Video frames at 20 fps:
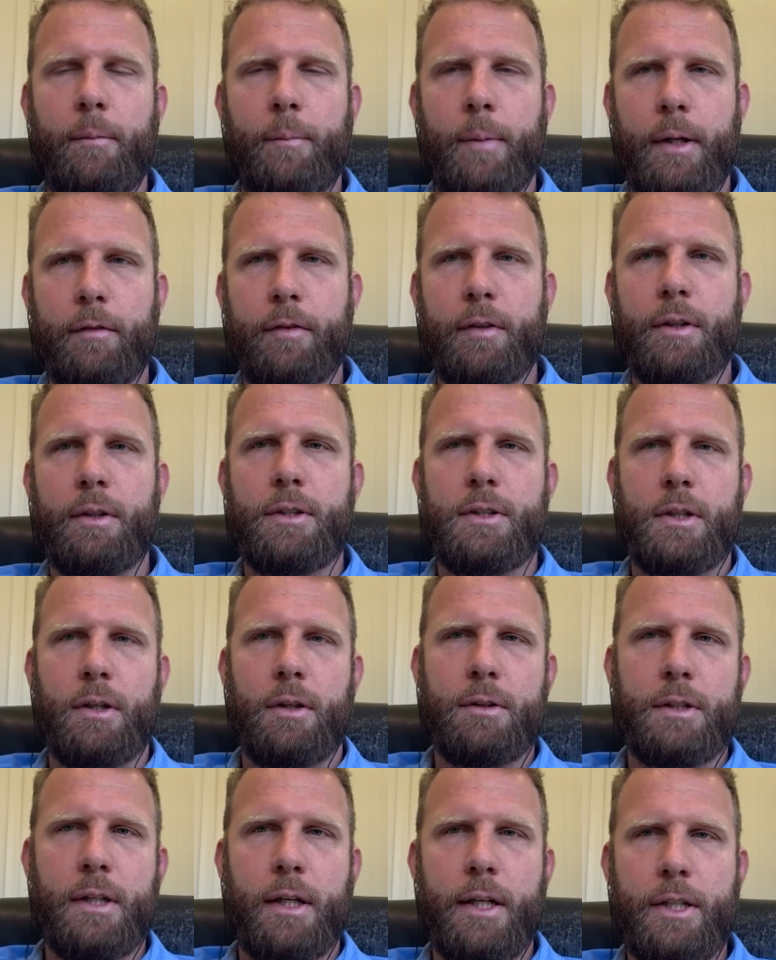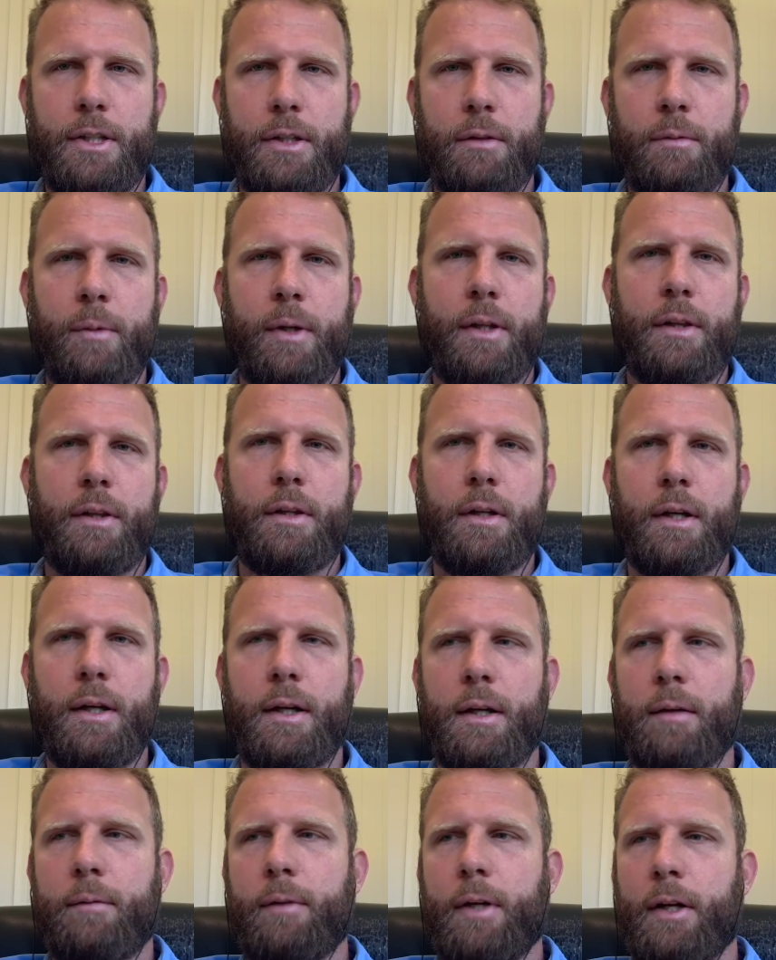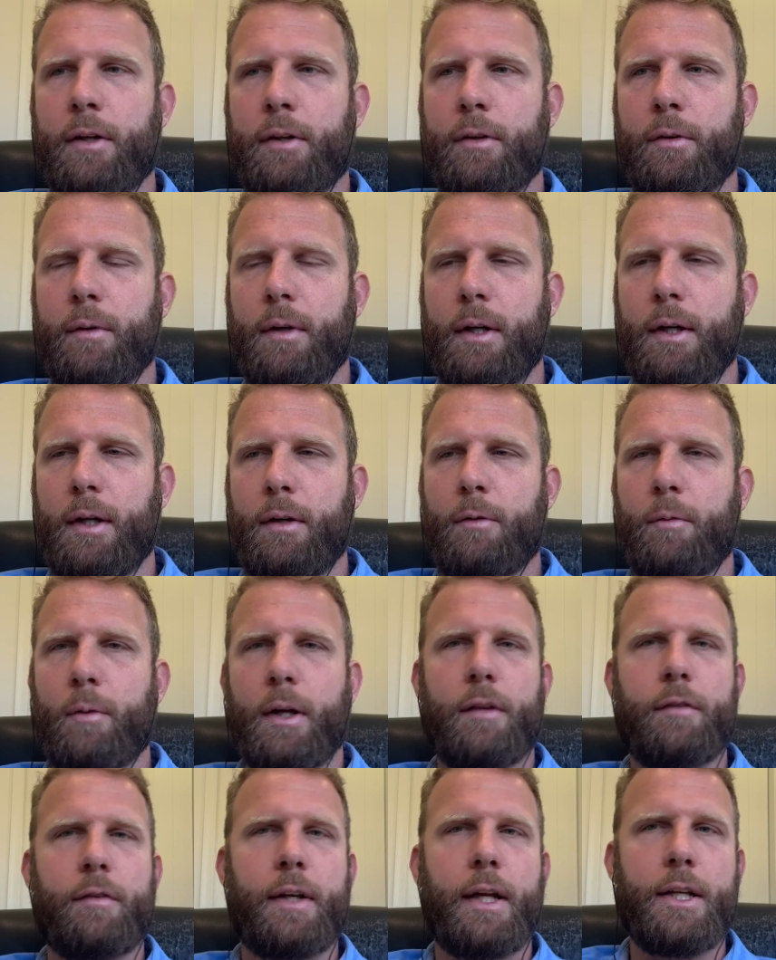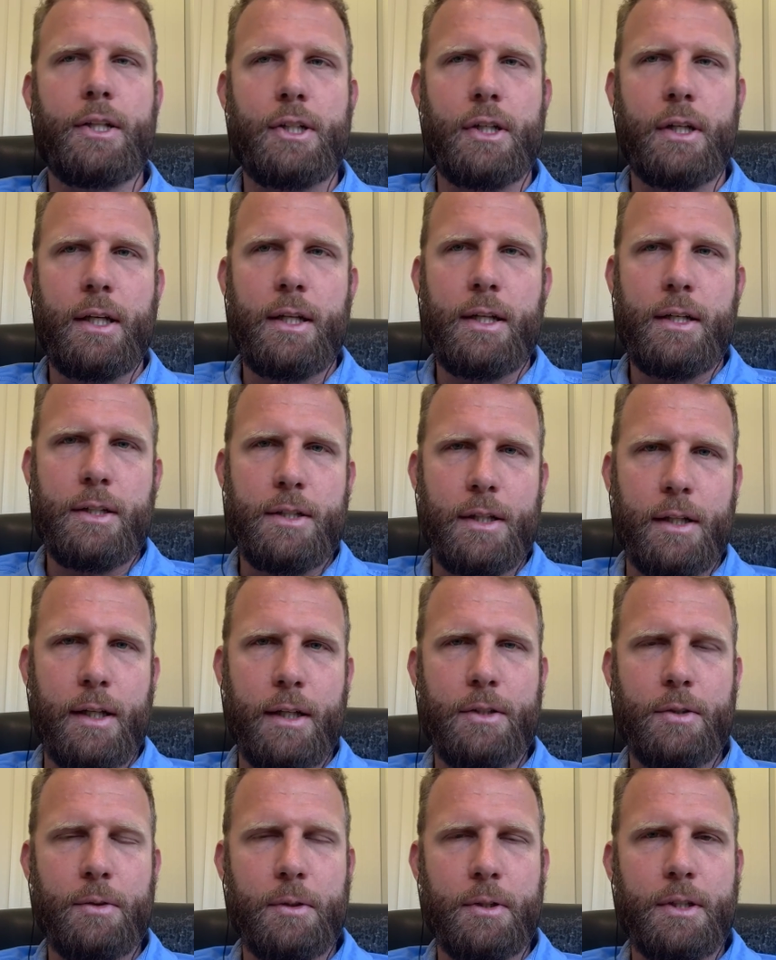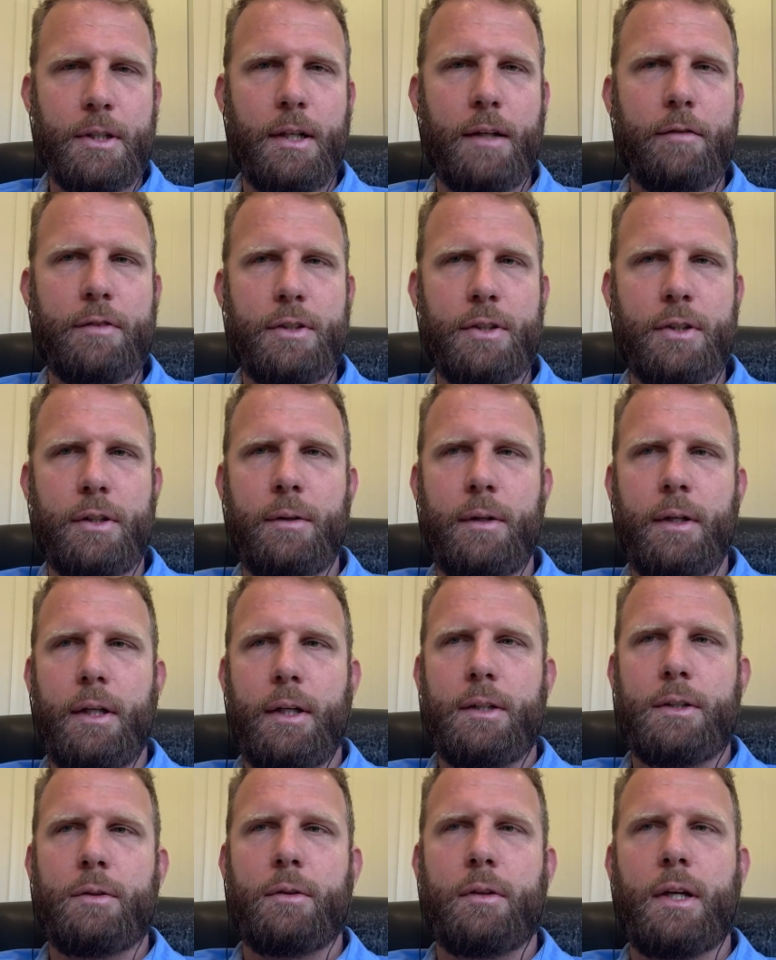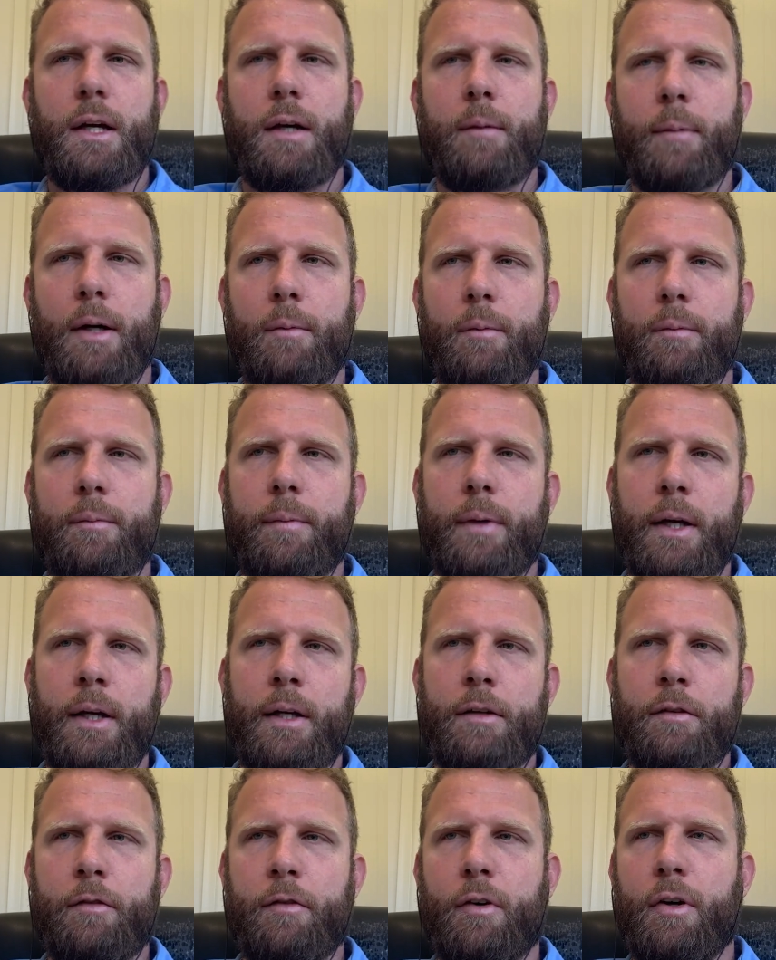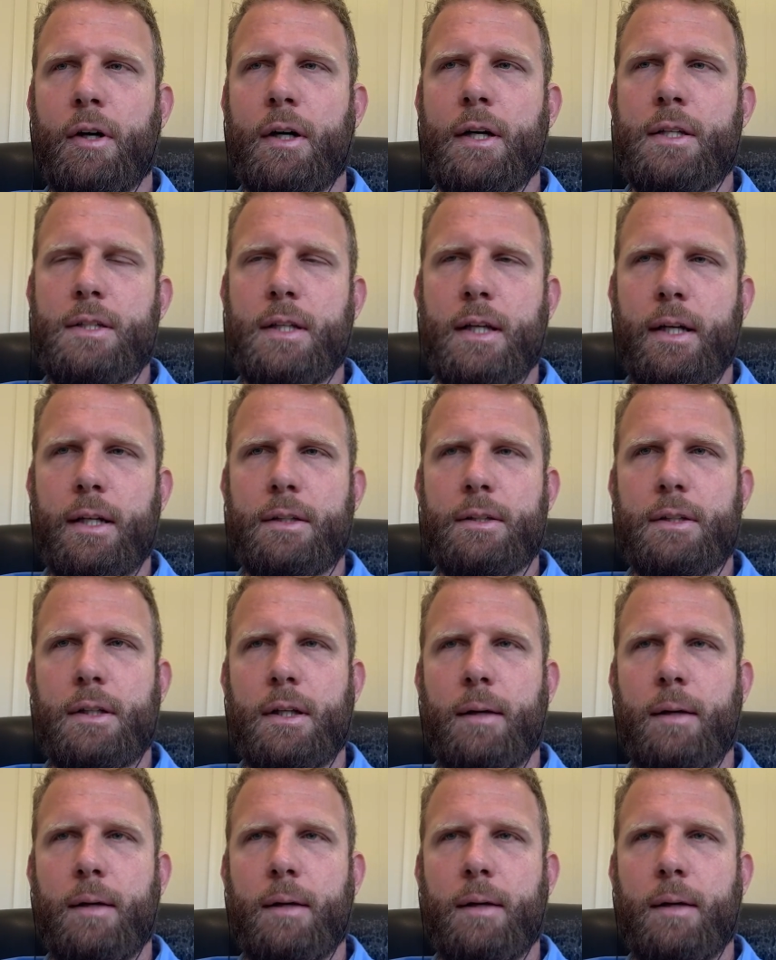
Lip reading: and a bit of consultation with the relevant engineers and that sort of stuff to sort of come up and devise that